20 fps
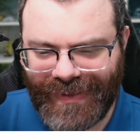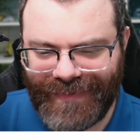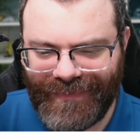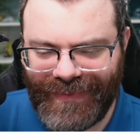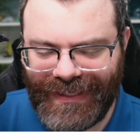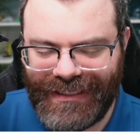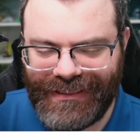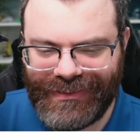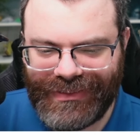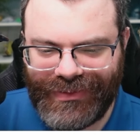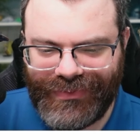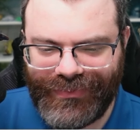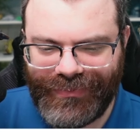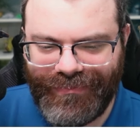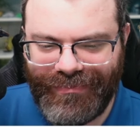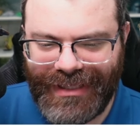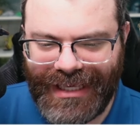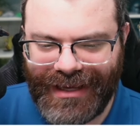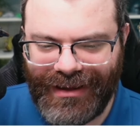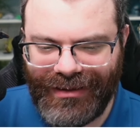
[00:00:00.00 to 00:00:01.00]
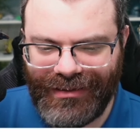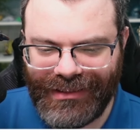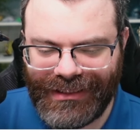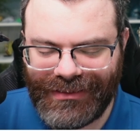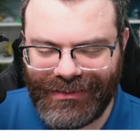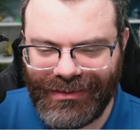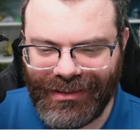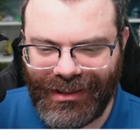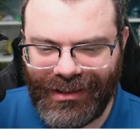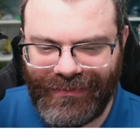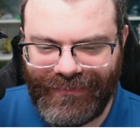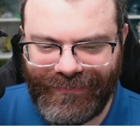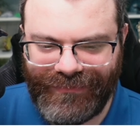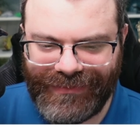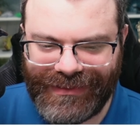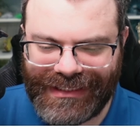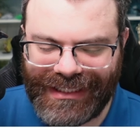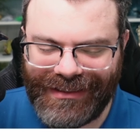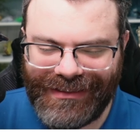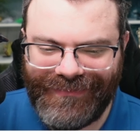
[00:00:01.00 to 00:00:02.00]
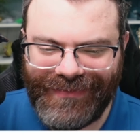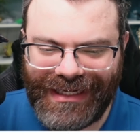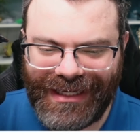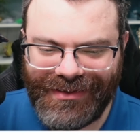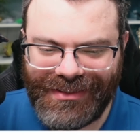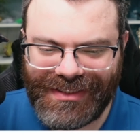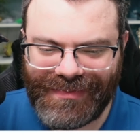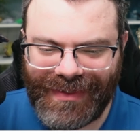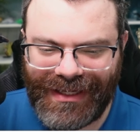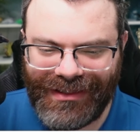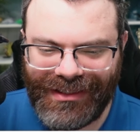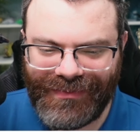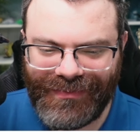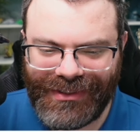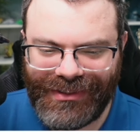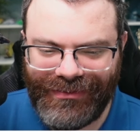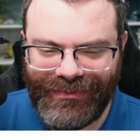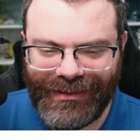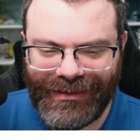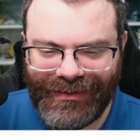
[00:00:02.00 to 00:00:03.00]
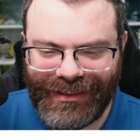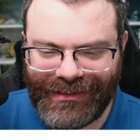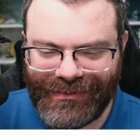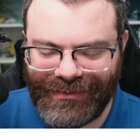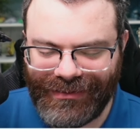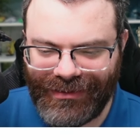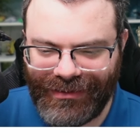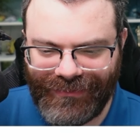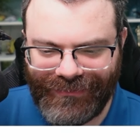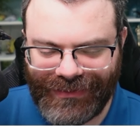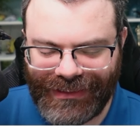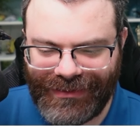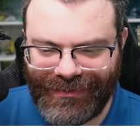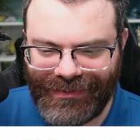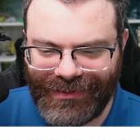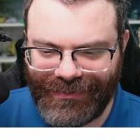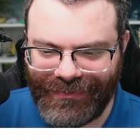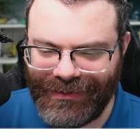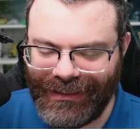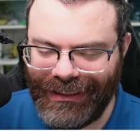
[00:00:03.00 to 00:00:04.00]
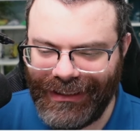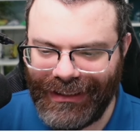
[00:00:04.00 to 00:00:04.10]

things you yell in golf? Is that even how you spell it when you yell that in golf? I don't know.